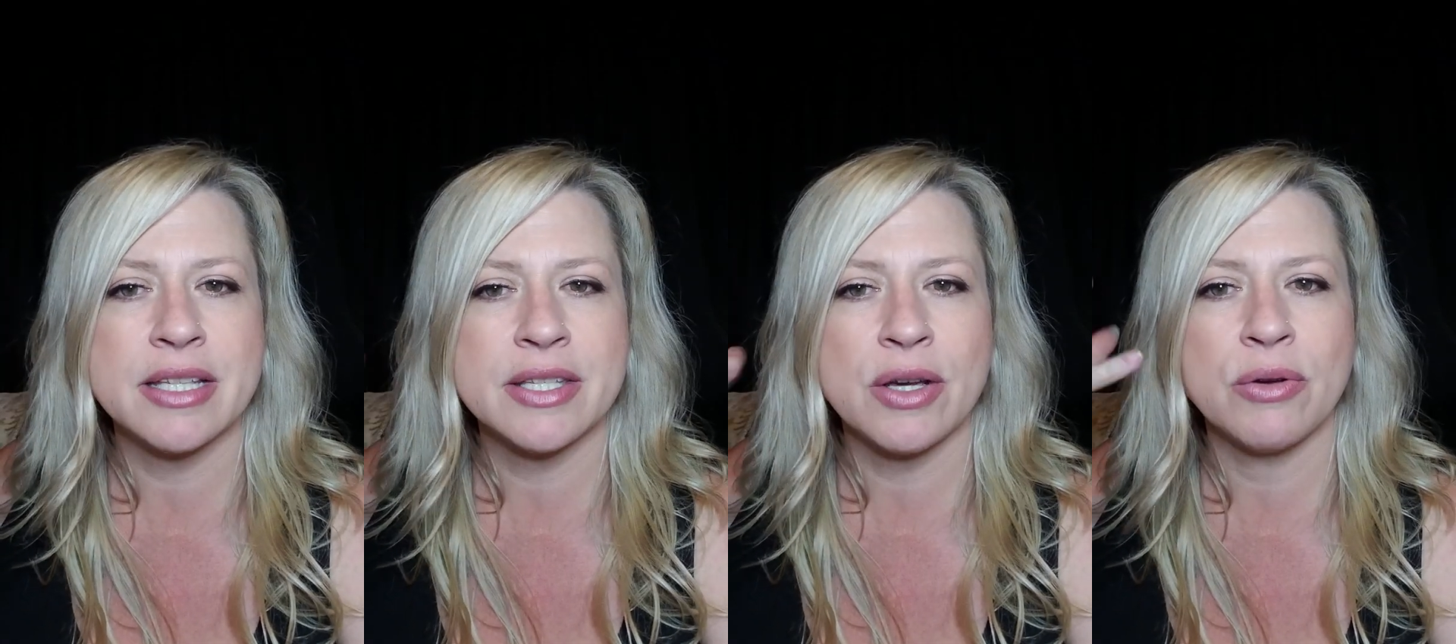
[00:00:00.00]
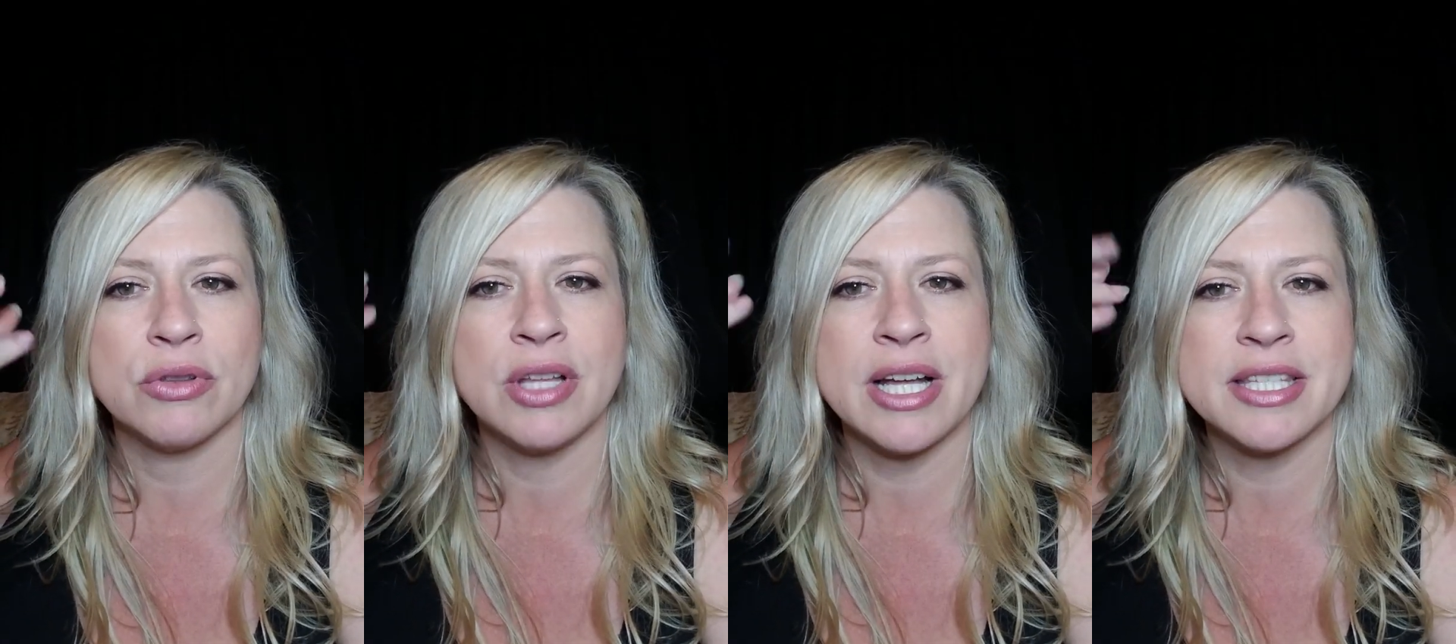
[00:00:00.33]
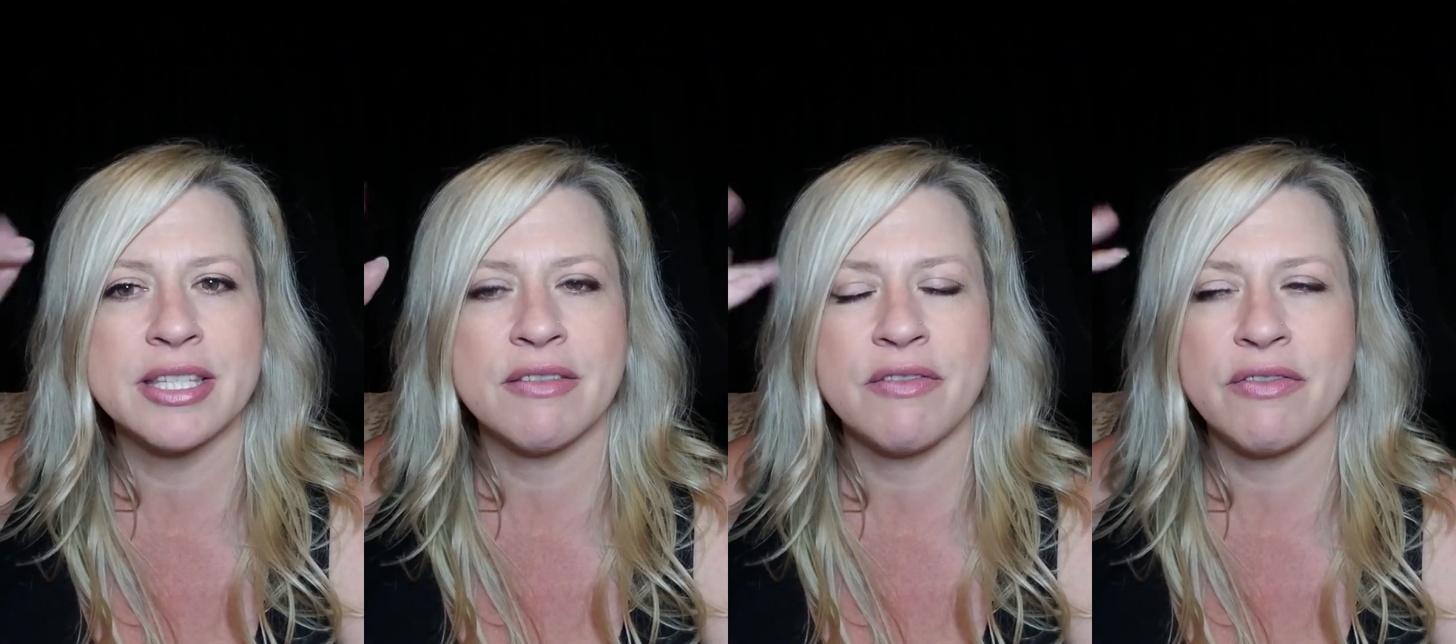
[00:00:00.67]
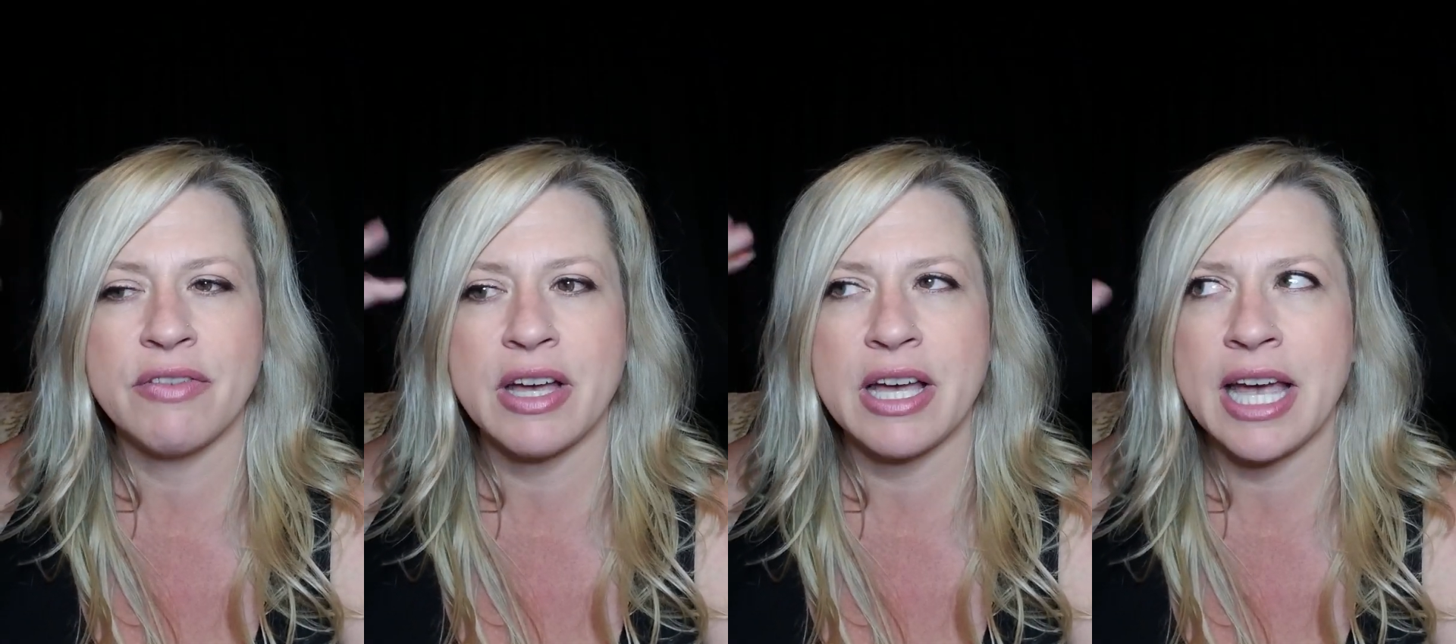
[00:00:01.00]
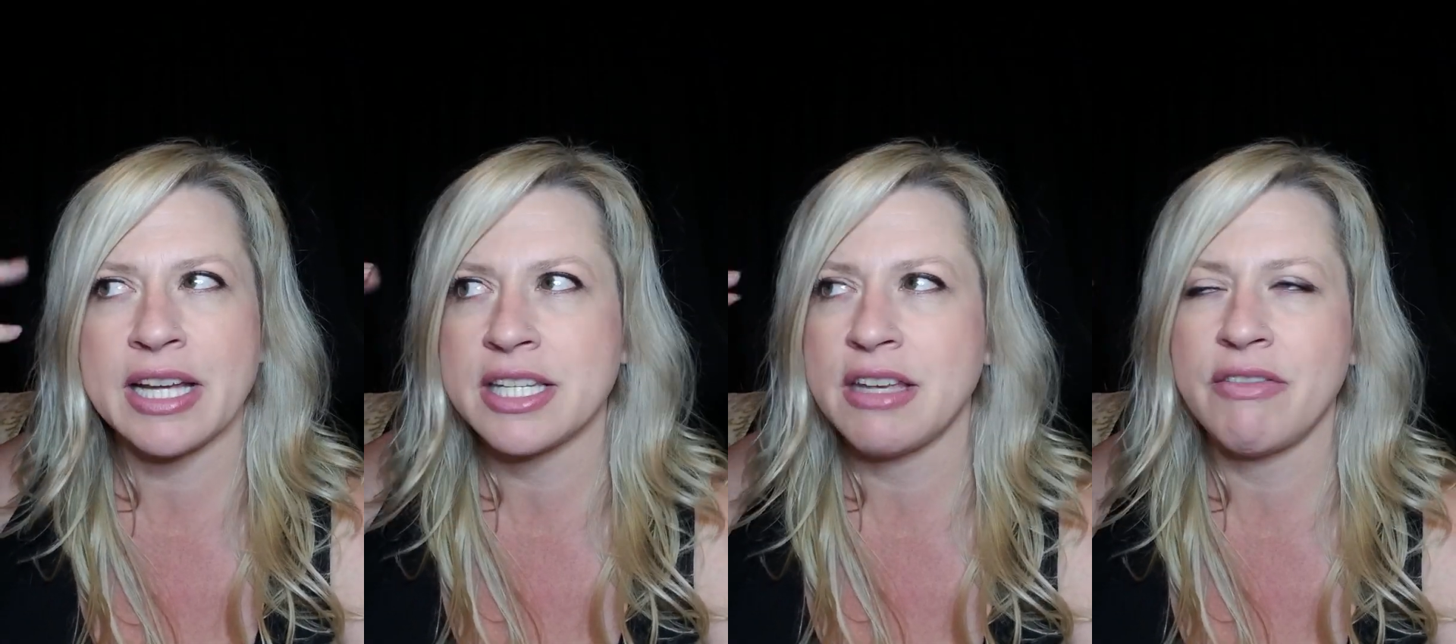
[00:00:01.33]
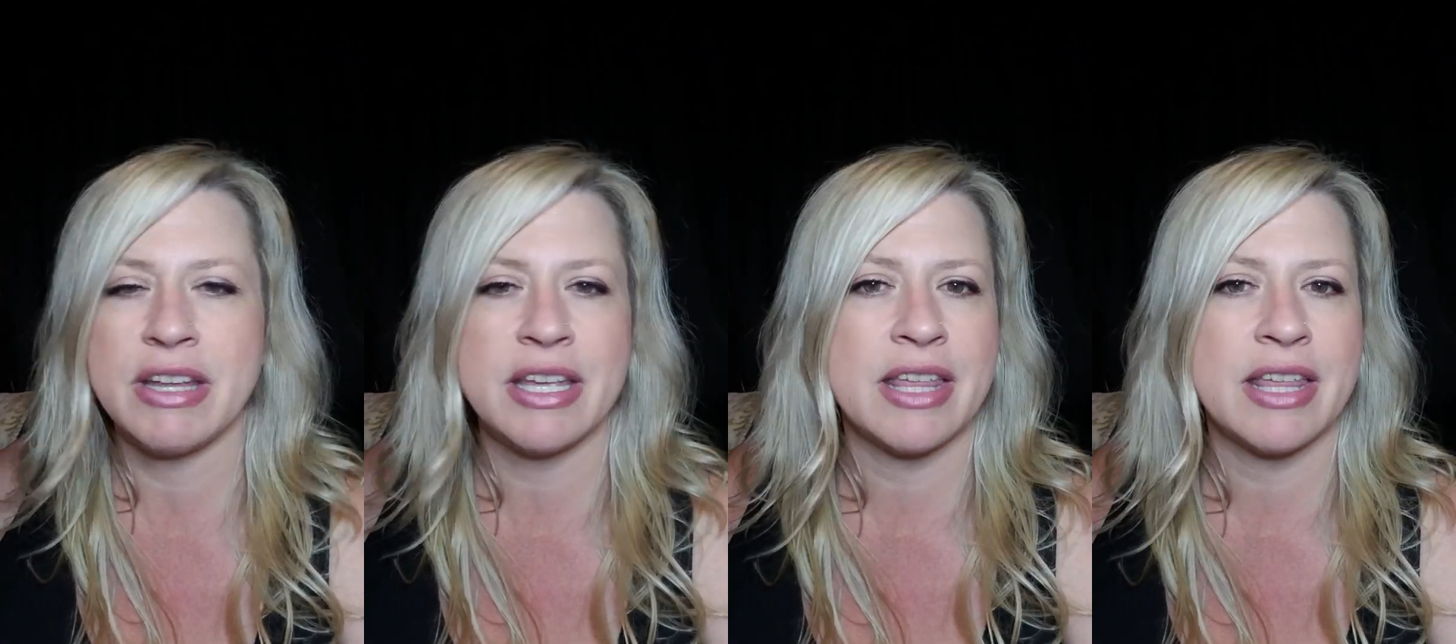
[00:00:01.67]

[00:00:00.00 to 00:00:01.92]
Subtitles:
So lots of activity.